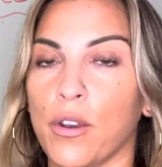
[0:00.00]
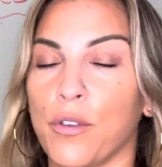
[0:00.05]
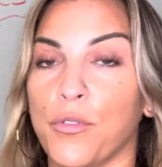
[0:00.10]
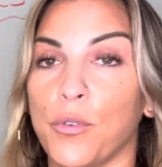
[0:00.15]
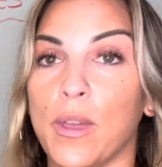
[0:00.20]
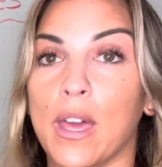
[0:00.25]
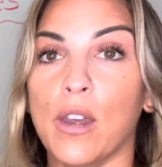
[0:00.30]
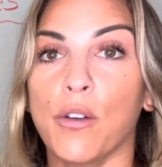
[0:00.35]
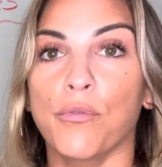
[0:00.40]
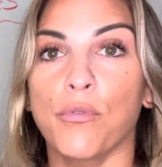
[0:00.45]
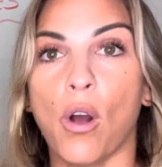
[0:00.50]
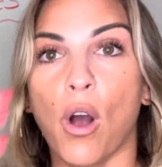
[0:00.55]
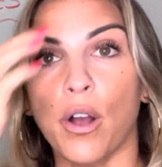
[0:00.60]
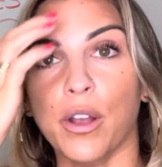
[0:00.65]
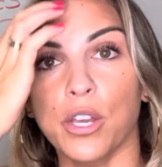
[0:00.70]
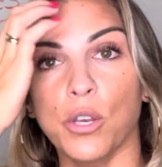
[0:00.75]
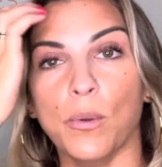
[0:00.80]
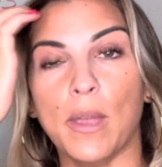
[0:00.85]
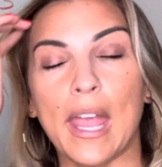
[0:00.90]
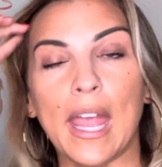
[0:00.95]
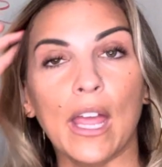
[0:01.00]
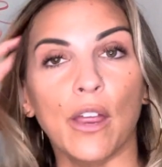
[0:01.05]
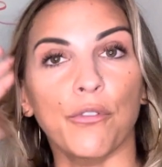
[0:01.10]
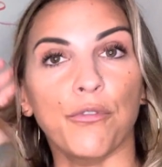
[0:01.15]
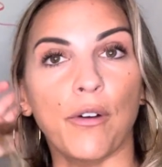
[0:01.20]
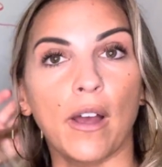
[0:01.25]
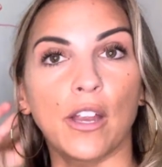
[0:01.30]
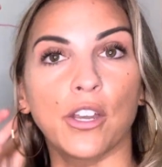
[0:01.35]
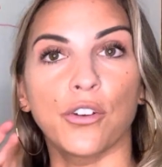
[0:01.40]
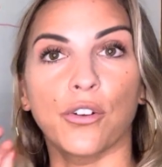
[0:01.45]
If you get it wrong and you can't
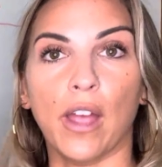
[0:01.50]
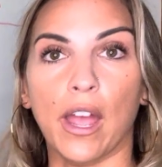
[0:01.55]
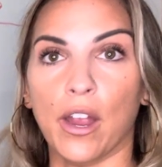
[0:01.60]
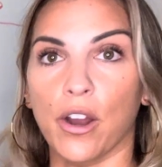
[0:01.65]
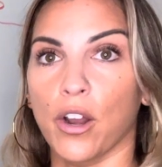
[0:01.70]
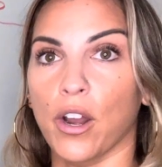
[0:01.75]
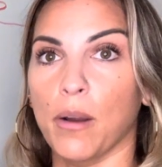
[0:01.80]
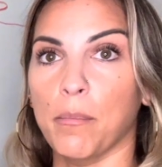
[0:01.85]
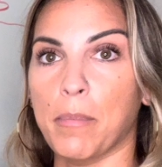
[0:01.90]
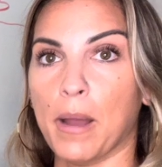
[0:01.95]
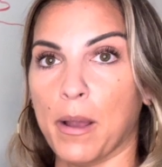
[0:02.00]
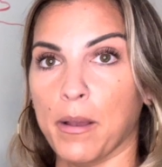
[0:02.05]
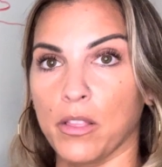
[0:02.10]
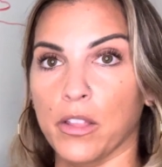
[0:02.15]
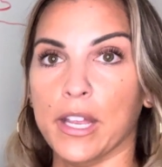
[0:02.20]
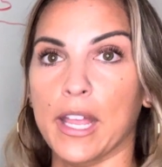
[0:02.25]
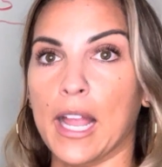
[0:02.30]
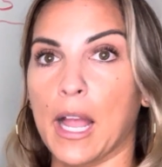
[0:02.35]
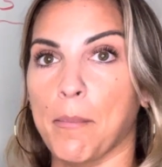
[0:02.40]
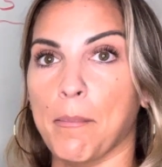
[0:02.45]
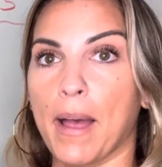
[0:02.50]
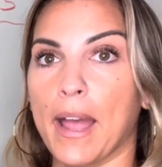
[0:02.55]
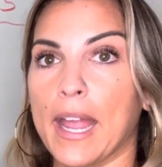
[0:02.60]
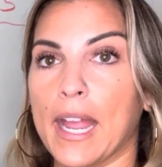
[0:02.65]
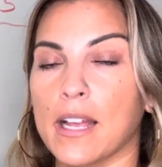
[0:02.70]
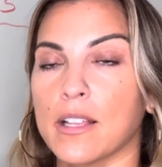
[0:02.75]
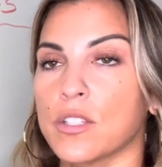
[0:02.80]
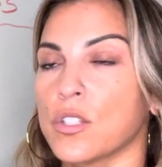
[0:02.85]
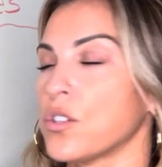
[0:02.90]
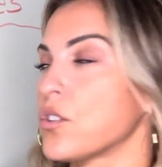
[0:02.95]
find your error by looking at my
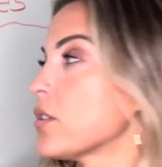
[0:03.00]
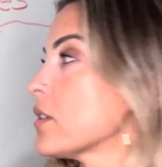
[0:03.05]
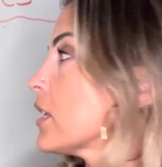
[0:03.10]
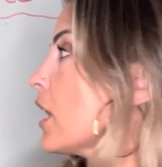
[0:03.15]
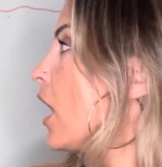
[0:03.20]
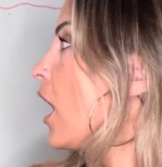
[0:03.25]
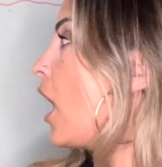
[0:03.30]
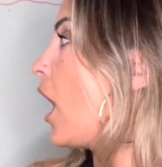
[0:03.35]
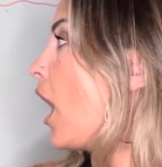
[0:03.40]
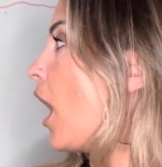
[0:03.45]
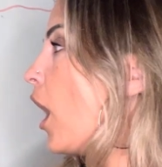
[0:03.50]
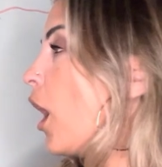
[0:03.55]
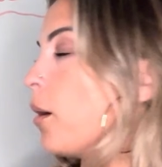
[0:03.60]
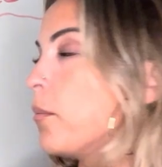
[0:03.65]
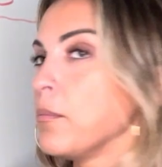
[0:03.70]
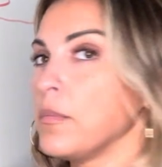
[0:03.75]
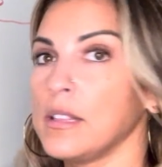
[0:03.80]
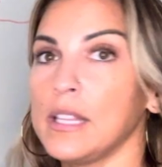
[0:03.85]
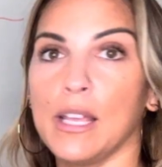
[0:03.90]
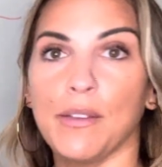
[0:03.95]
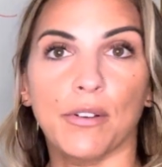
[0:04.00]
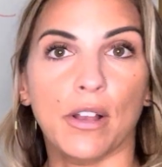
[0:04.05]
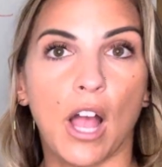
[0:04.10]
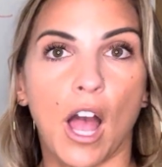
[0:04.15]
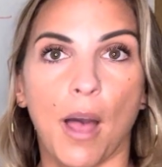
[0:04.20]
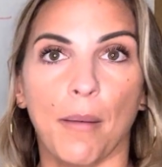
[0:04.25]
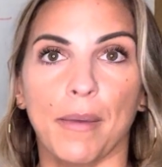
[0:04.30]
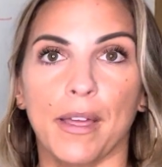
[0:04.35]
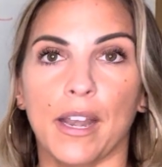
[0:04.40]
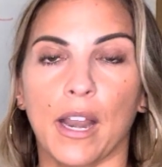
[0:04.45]
answers, um, leave a
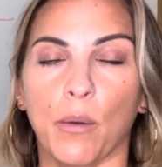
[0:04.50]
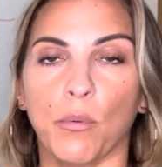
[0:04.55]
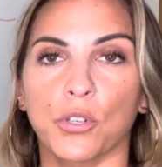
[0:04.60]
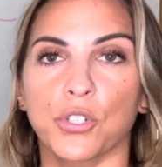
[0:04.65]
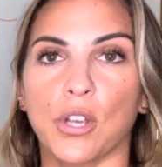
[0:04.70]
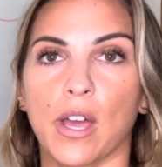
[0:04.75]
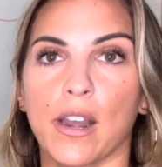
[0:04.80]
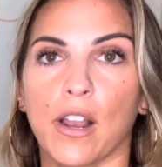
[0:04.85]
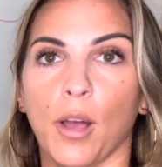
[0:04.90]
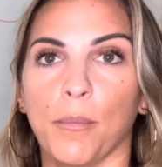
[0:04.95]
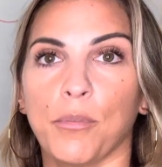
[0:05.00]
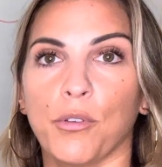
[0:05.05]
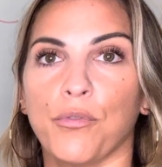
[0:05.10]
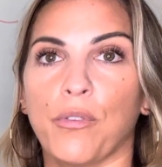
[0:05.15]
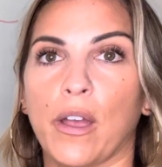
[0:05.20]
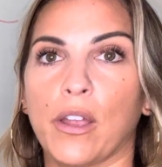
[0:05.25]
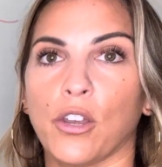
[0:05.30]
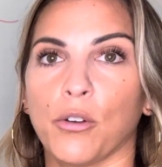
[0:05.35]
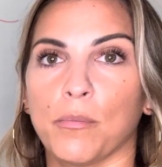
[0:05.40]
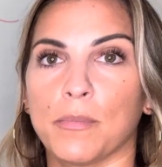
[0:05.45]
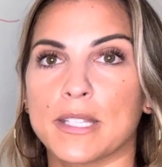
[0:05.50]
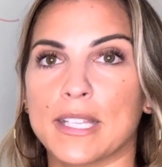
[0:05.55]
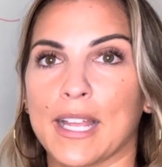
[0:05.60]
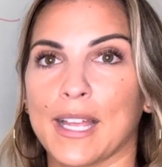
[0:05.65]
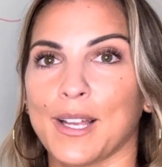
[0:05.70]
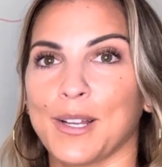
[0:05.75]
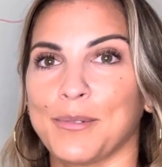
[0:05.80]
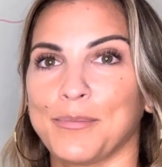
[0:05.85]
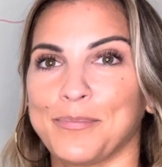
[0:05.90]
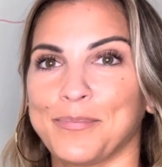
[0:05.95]
comment and I will try to help you find your mistake.